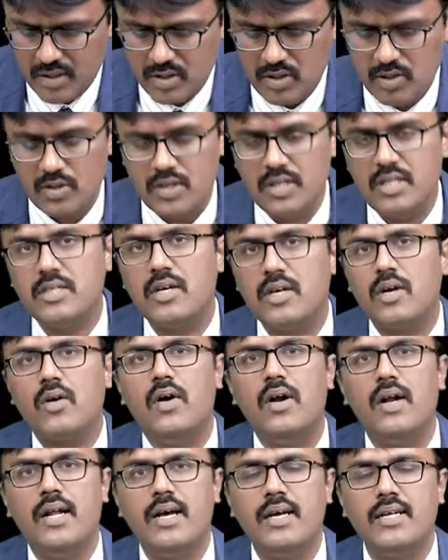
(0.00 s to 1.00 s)
So these are
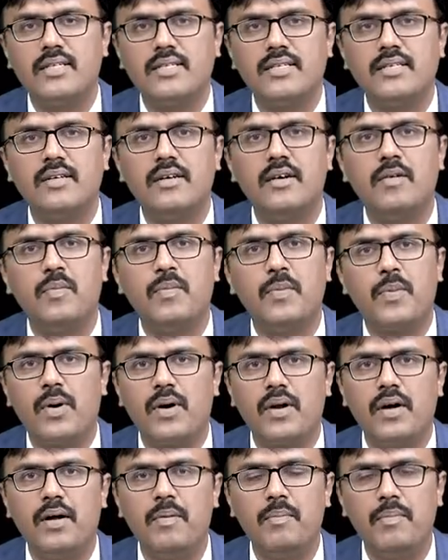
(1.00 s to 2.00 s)
called as
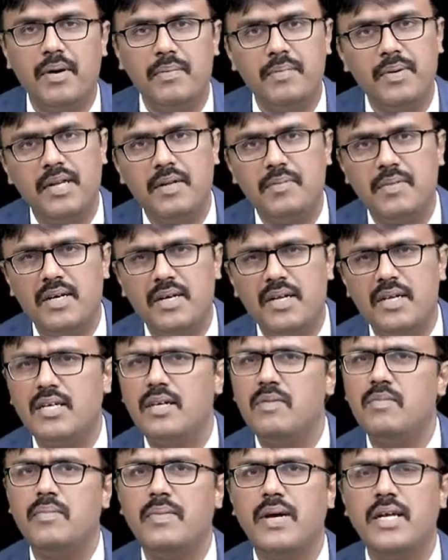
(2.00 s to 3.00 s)
proton pump inhibitors,
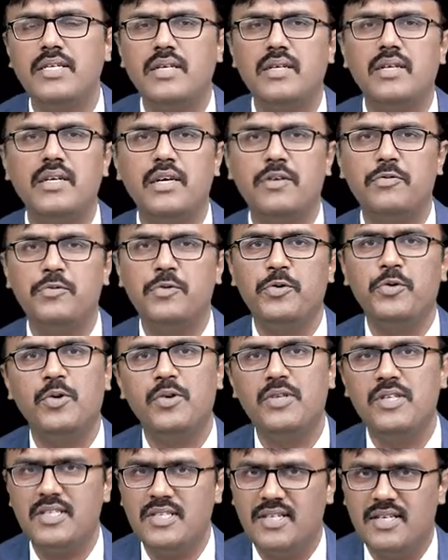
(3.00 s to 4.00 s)
and majority of you
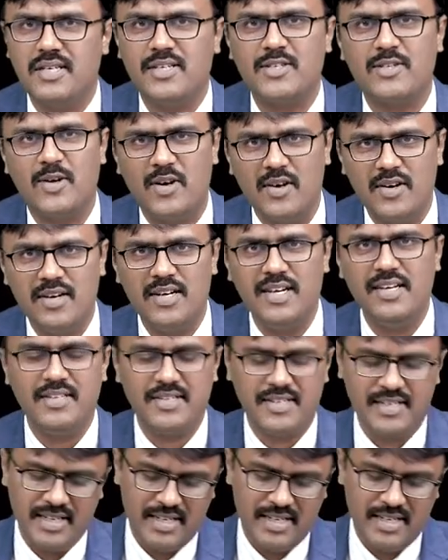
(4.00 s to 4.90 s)
know these drugs already.